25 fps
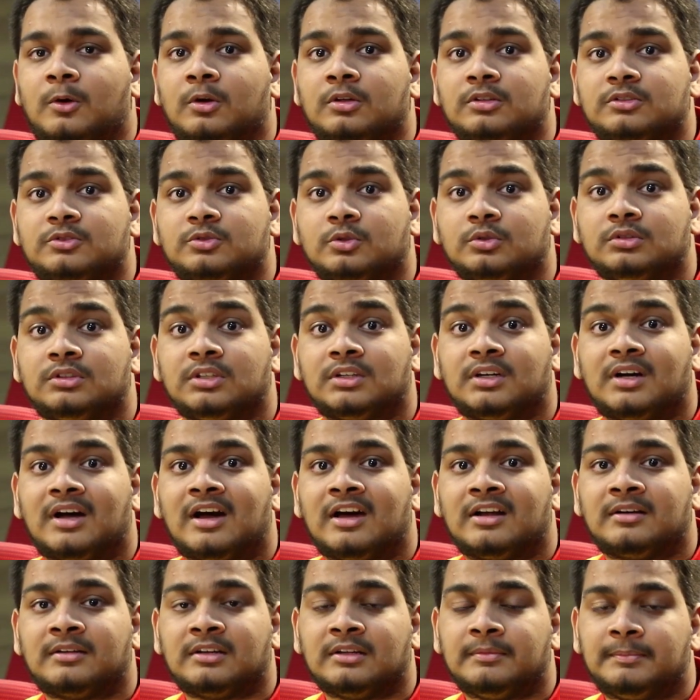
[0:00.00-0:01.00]
Also, the
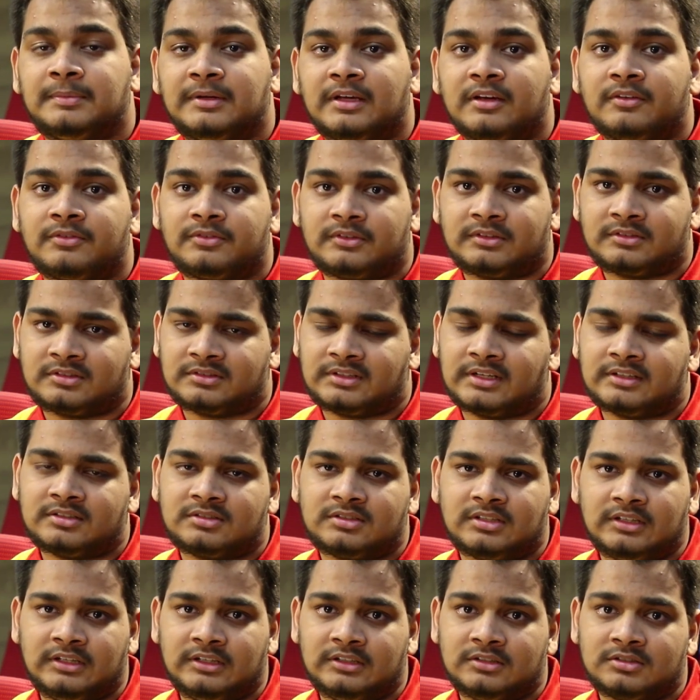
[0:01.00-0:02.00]
RTPF
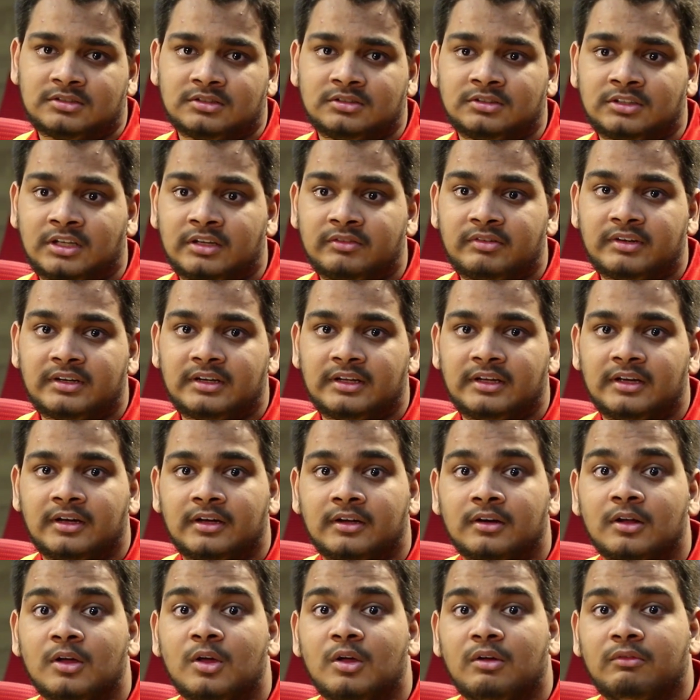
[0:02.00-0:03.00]
test series given
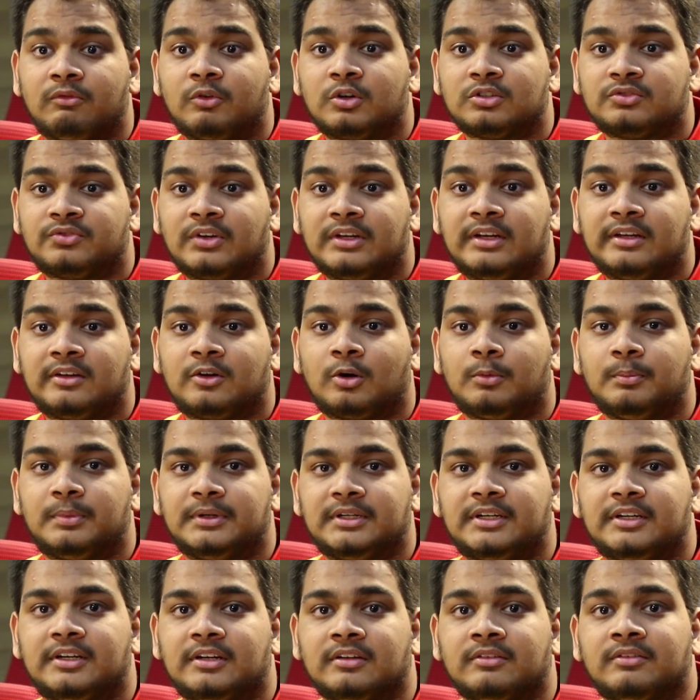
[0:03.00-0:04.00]
here was very
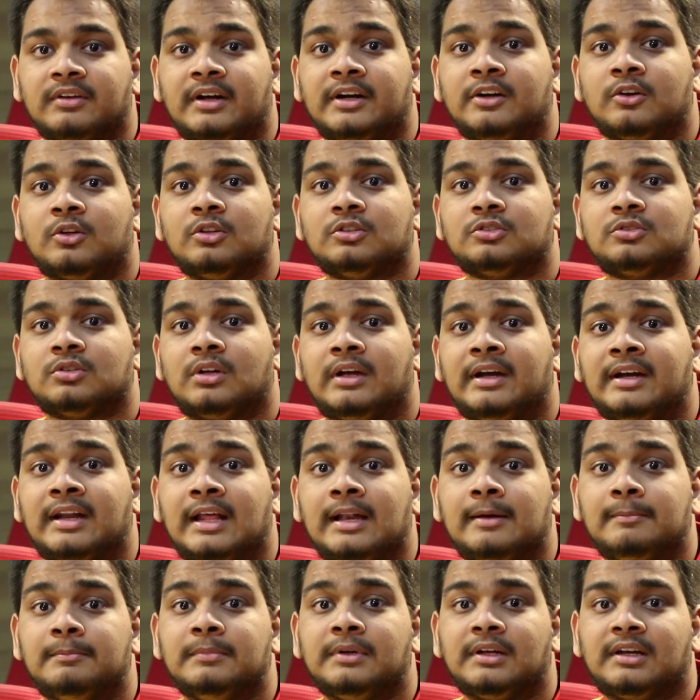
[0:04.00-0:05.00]
competitive and
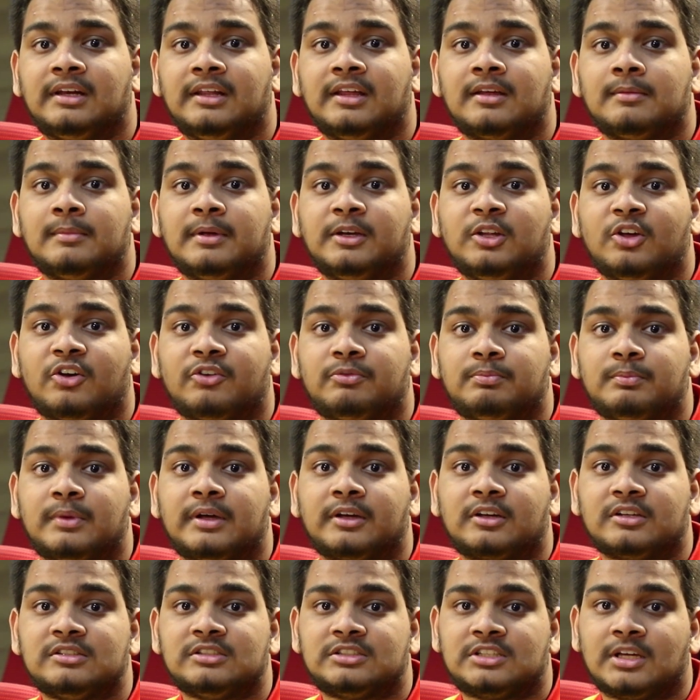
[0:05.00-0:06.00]
helped me clear many of
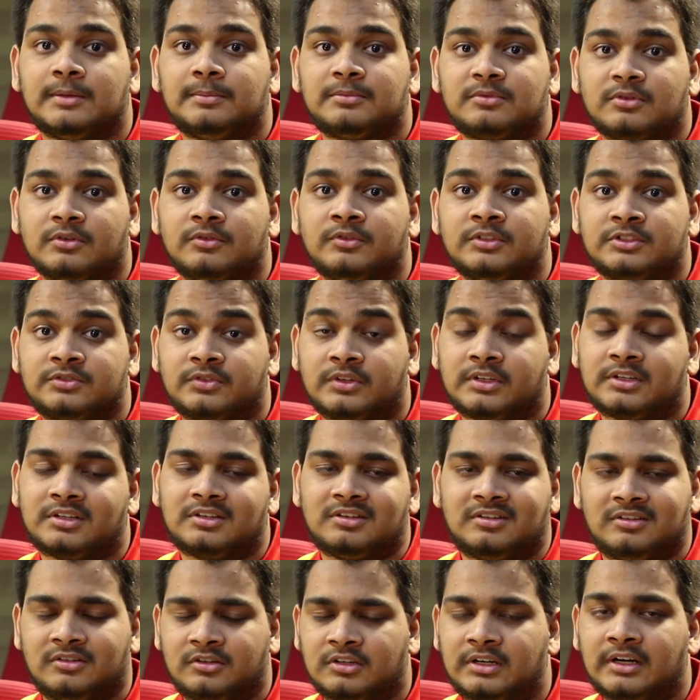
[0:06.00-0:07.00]
my concepts which were
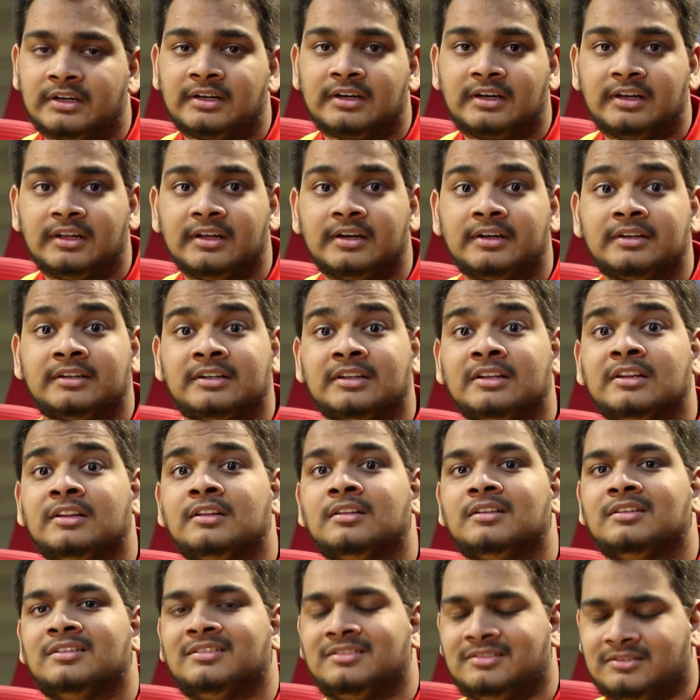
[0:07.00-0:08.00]
unclear
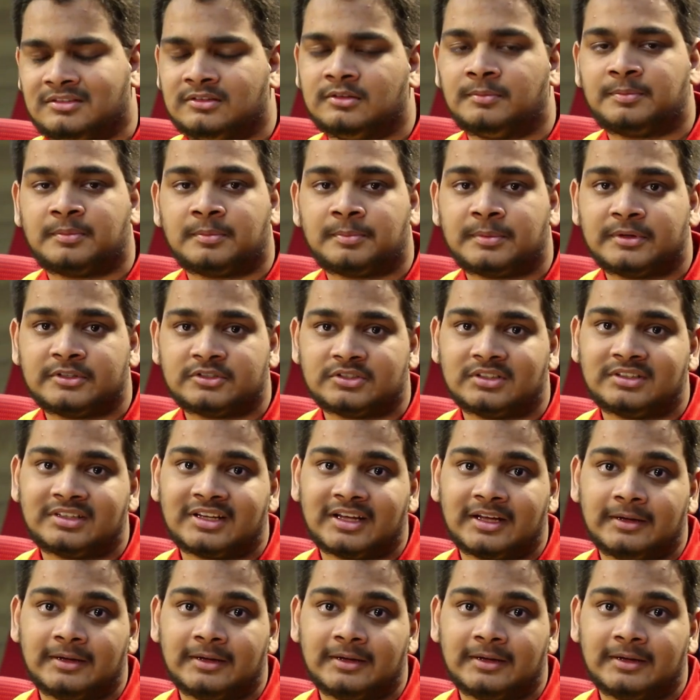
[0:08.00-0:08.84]
till the preparation